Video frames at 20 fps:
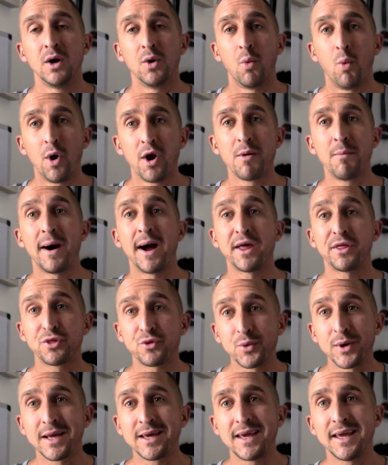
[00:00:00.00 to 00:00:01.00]
One of my
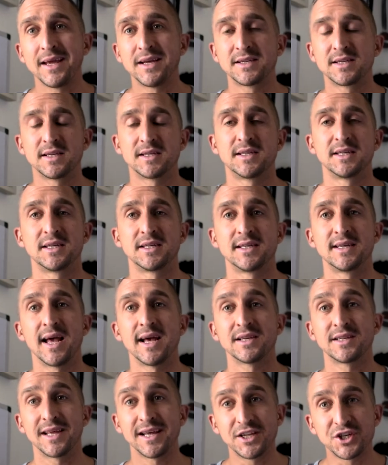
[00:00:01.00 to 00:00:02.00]
three keys to
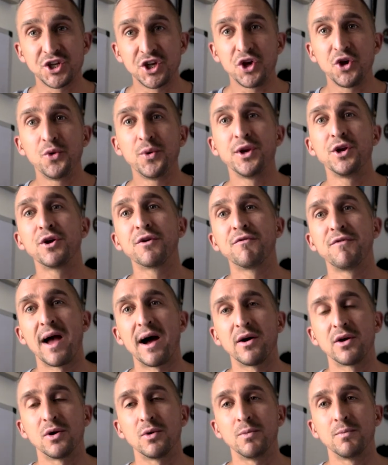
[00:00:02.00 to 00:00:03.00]
success, it's you and your
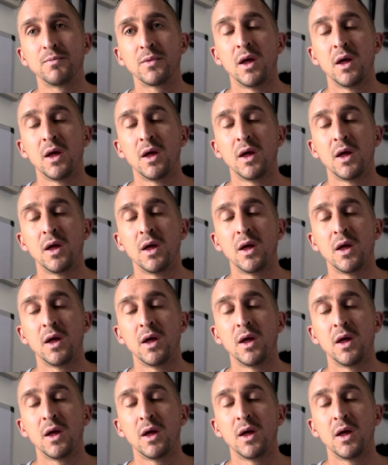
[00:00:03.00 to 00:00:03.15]
value.